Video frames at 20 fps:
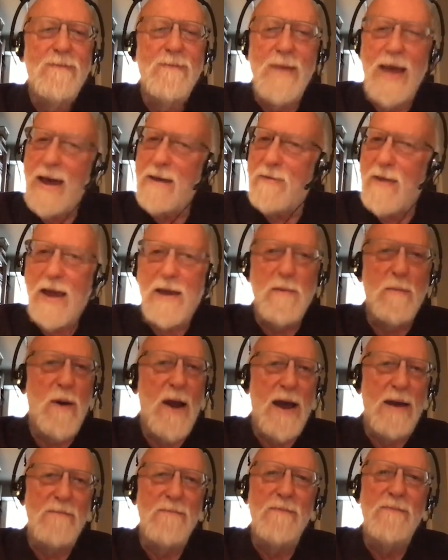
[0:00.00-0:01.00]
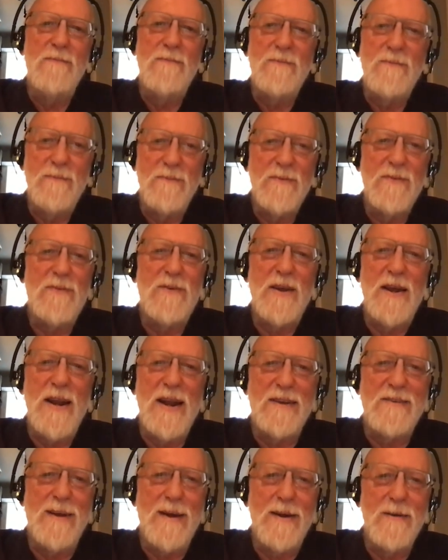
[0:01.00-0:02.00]
Yeah, thank you, Brad. See you
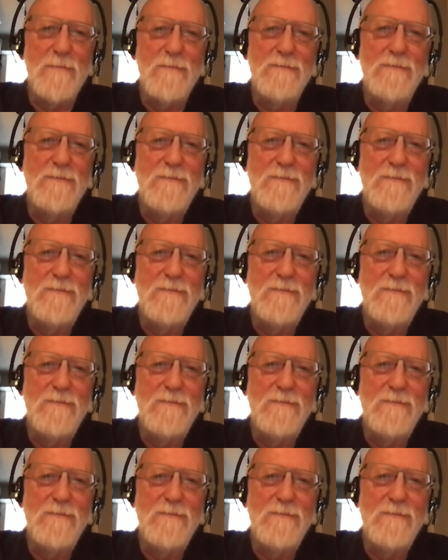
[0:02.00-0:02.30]
next time.